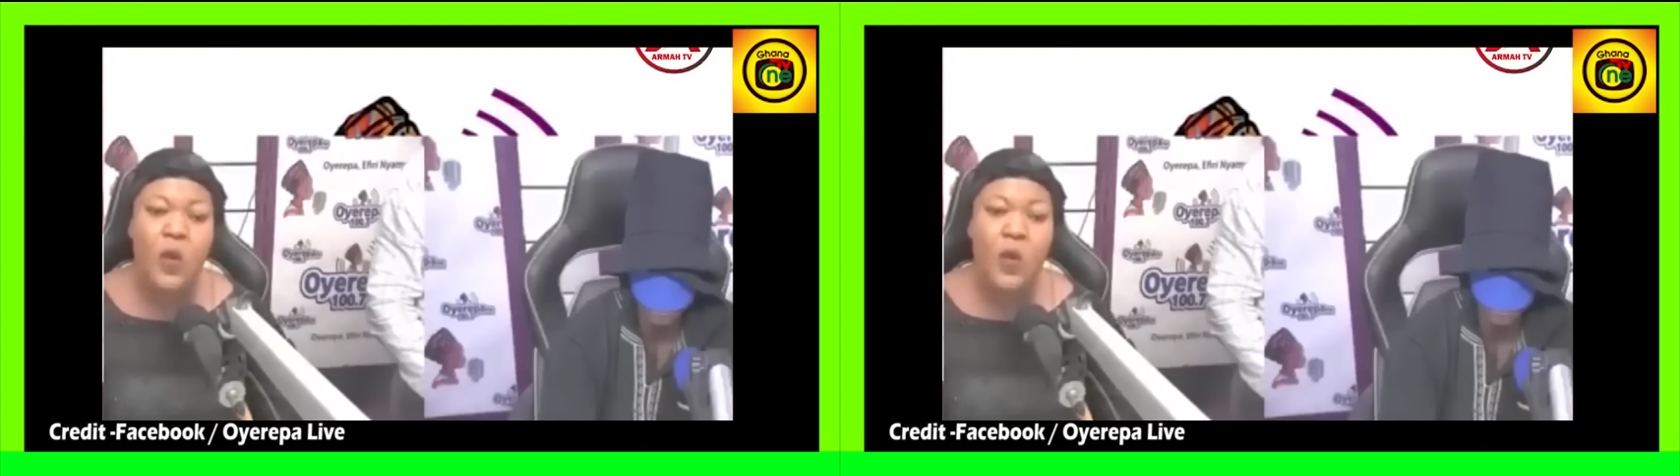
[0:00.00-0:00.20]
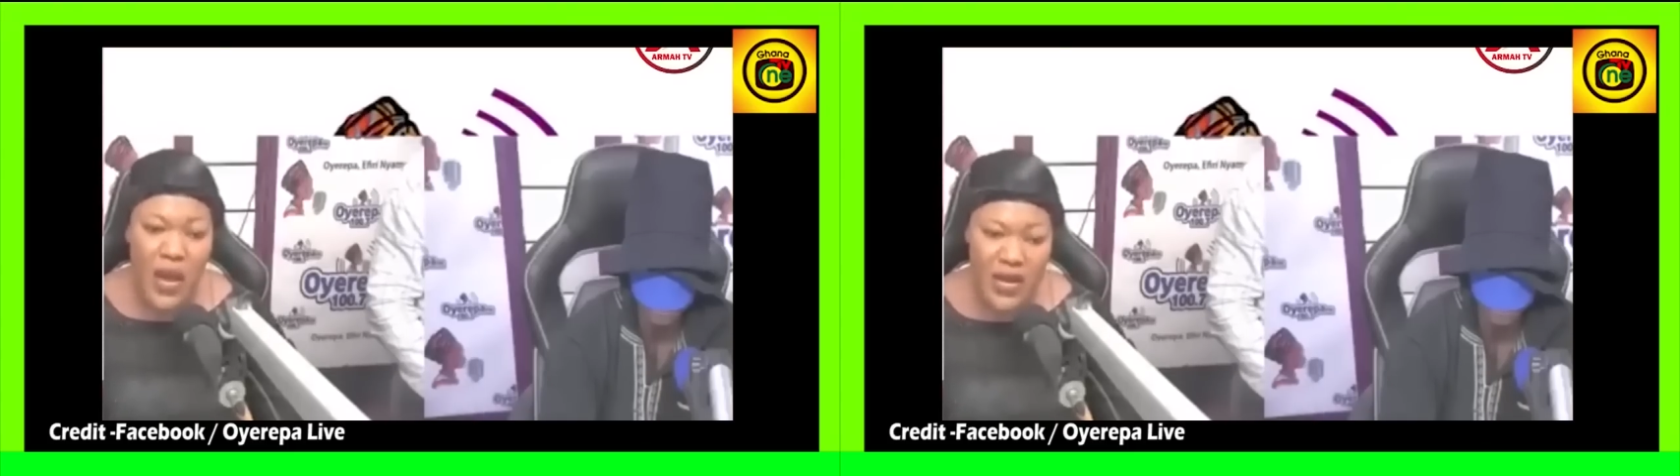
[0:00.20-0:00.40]

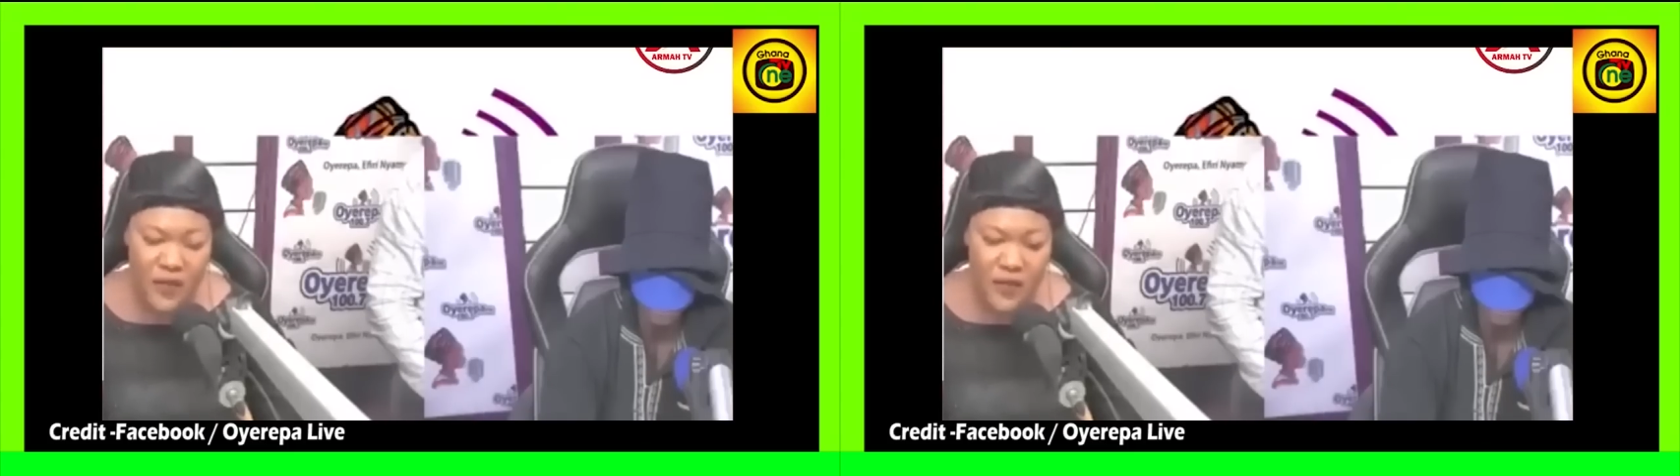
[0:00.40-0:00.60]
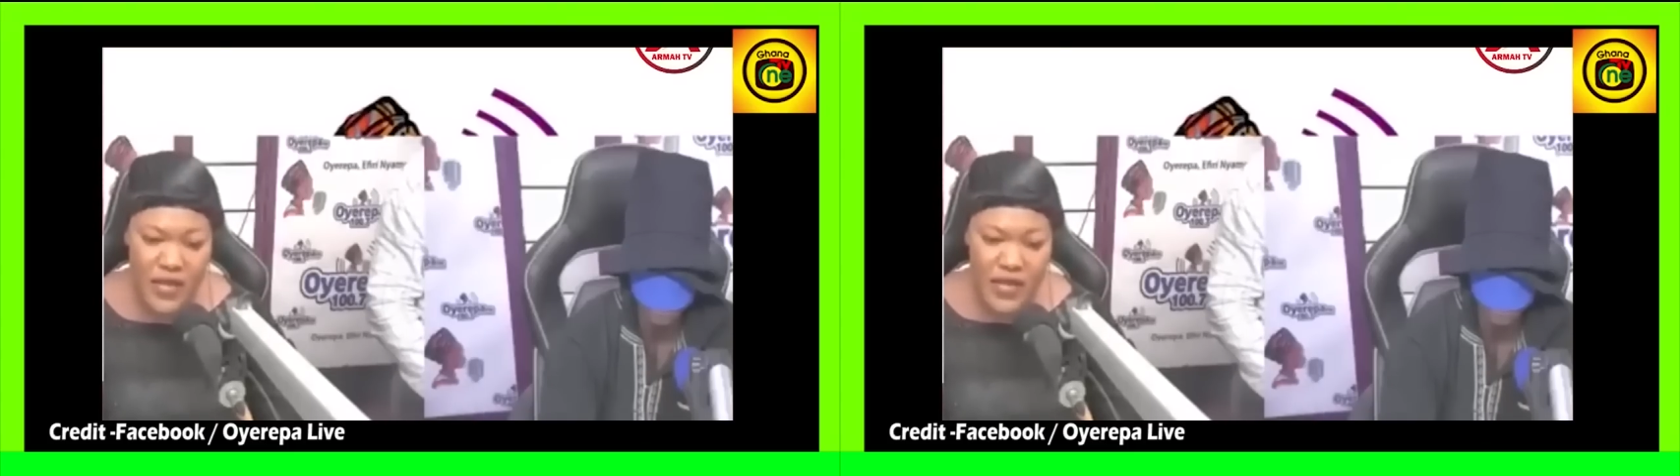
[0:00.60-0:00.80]
we de
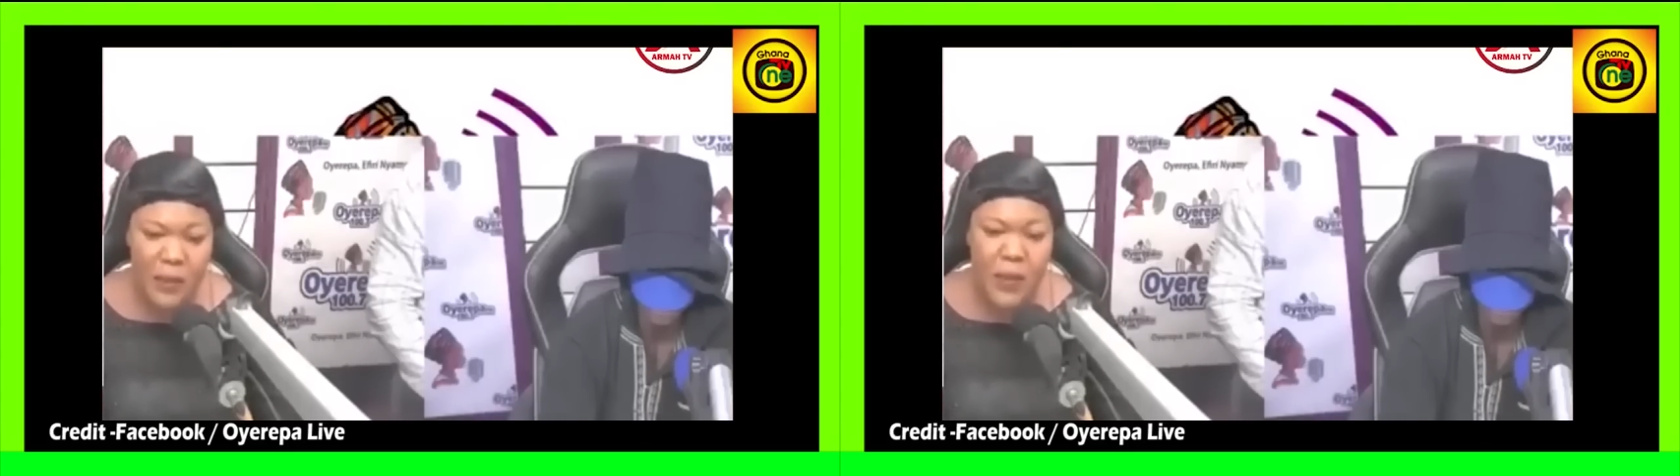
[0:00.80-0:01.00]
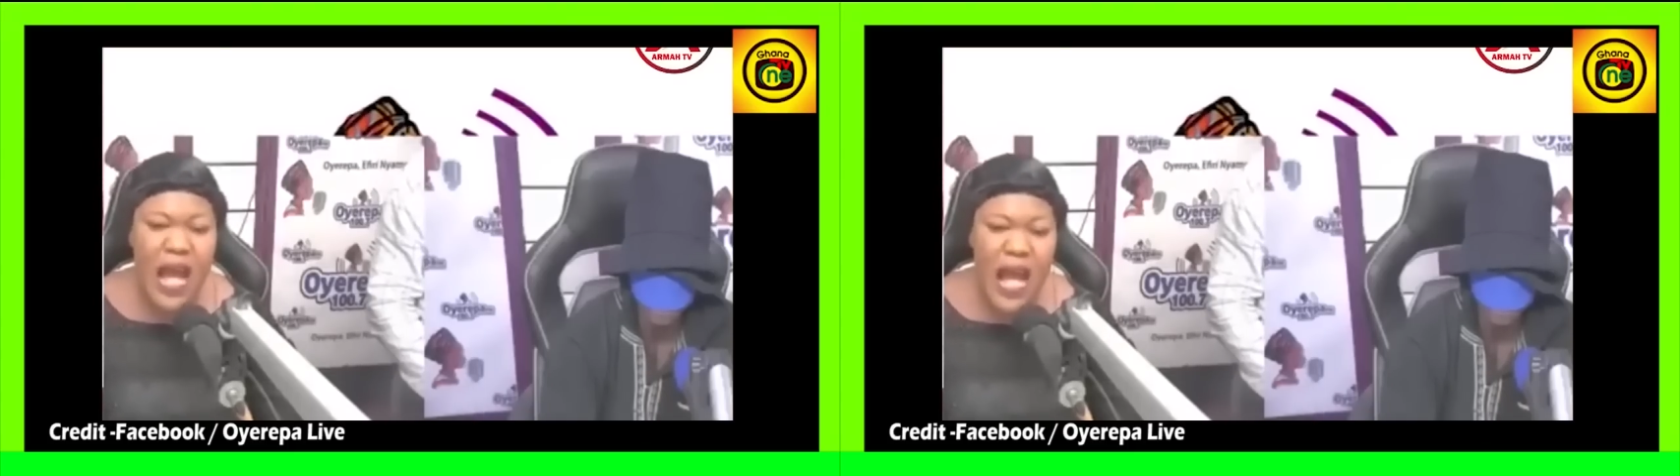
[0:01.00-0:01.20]
firi
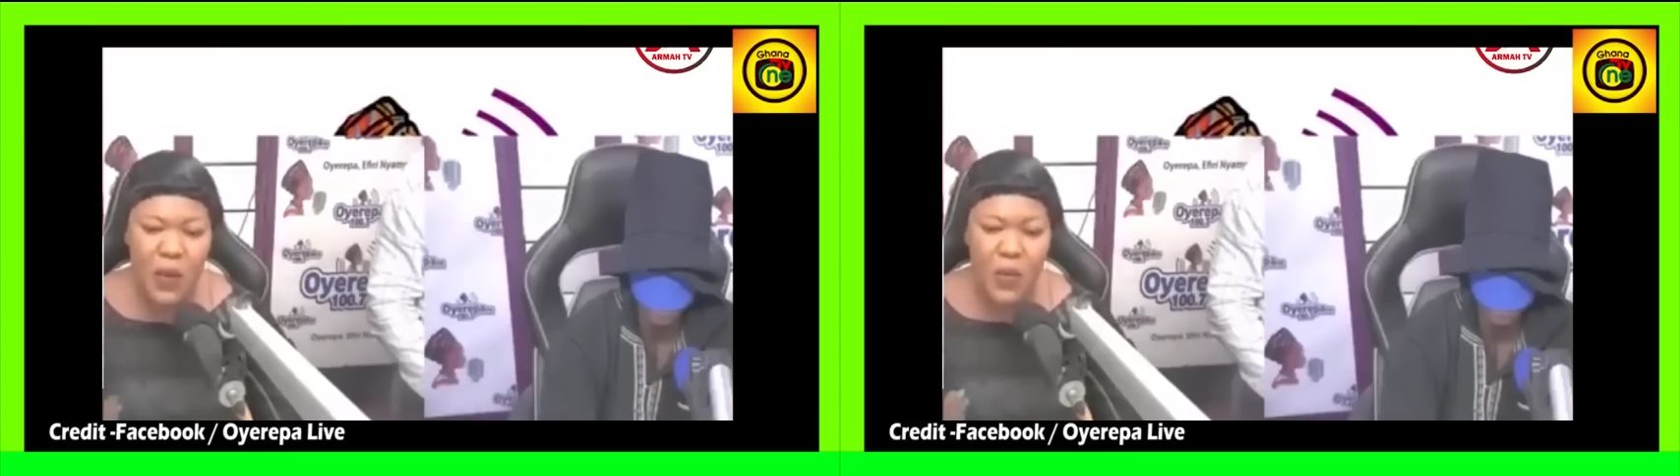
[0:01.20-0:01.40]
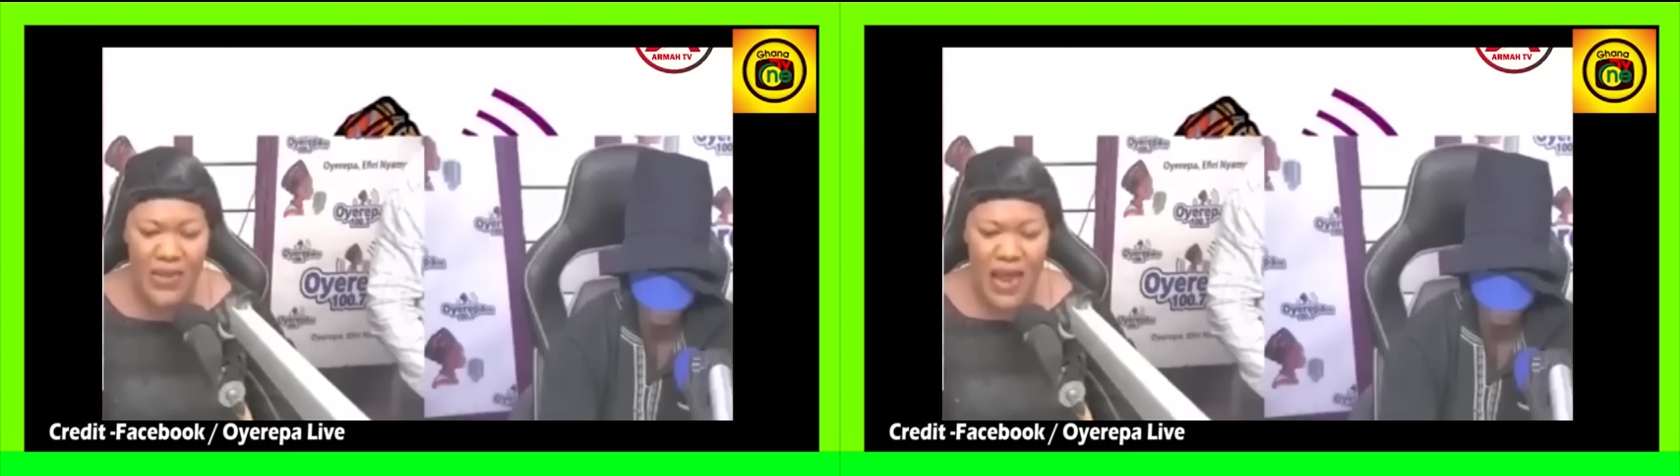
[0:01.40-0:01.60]
nyam
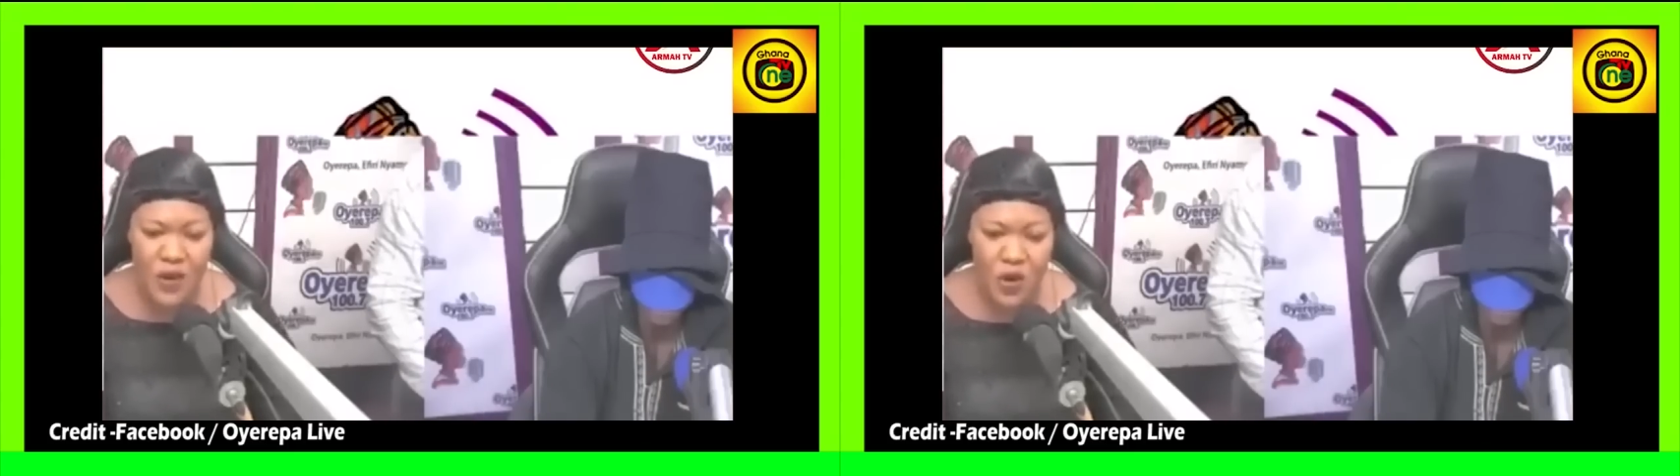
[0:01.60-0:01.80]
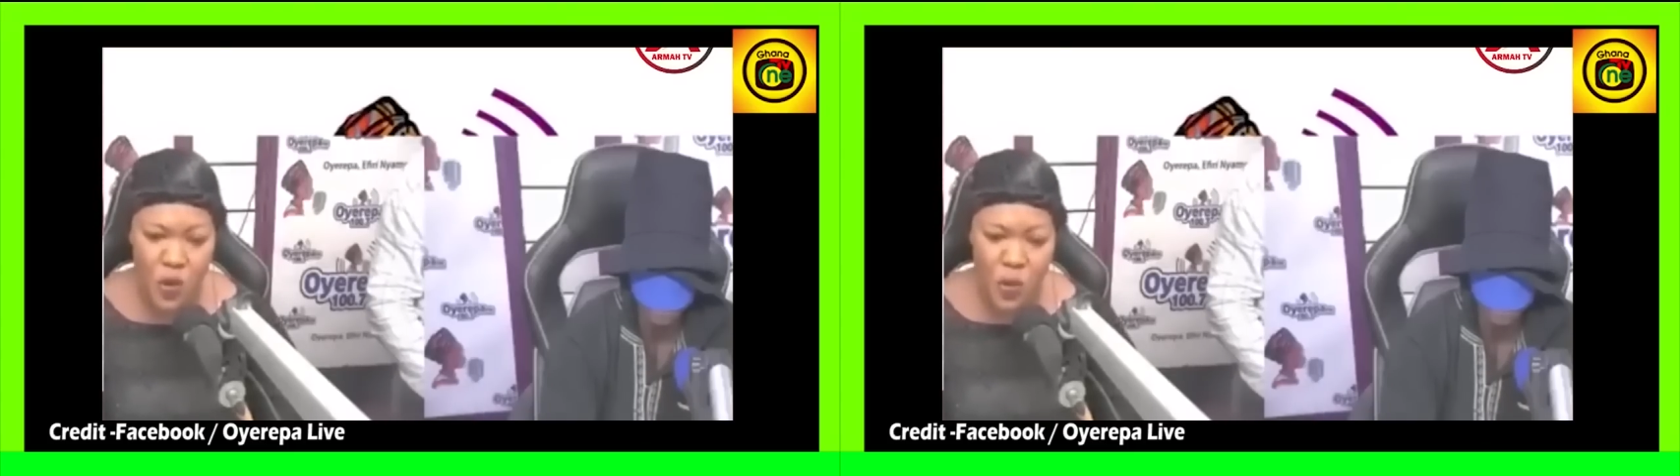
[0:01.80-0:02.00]
how would I know